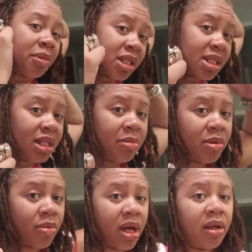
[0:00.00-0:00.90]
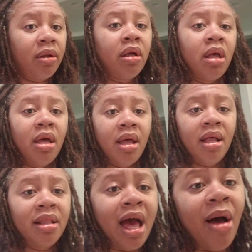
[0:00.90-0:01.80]
been sleeping well,
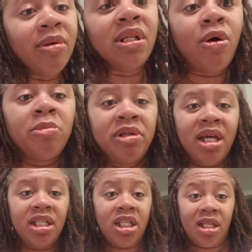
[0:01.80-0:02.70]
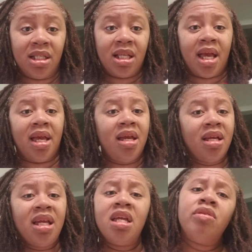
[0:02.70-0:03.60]
that I was hoping that she'd say,
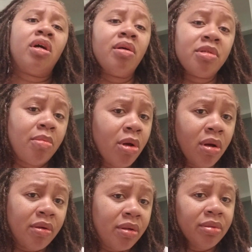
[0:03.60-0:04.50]
"Can you come tomorrow?"